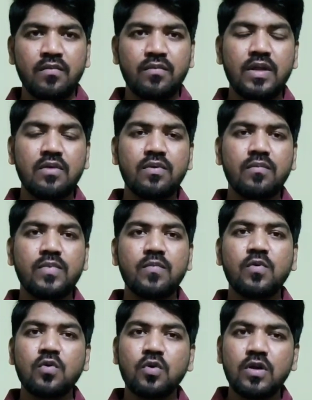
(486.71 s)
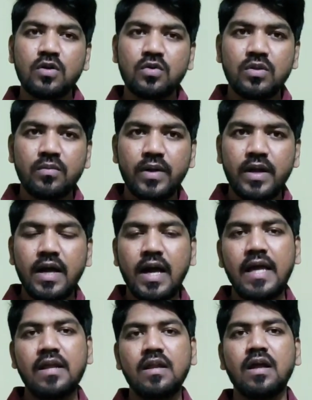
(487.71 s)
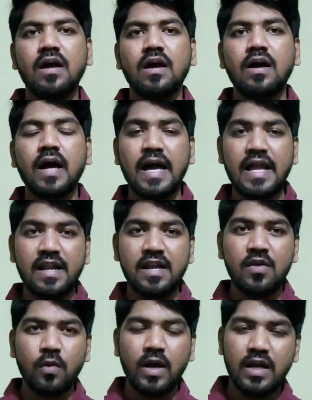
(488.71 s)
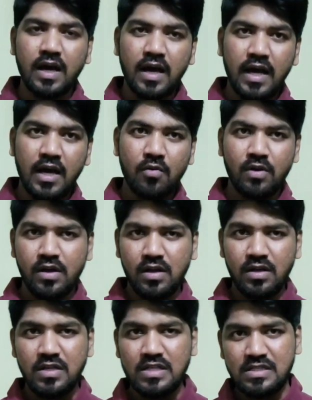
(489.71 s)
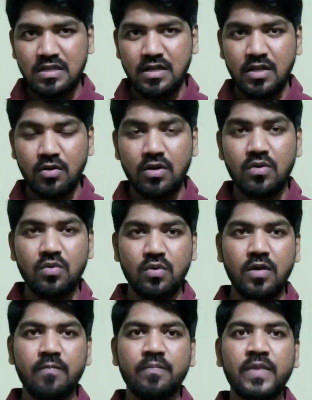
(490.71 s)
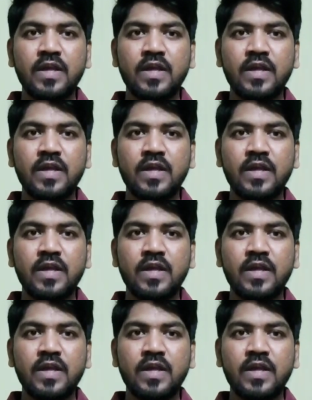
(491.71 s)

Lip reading: Before going to the bed, I read what I have written yesterday or today.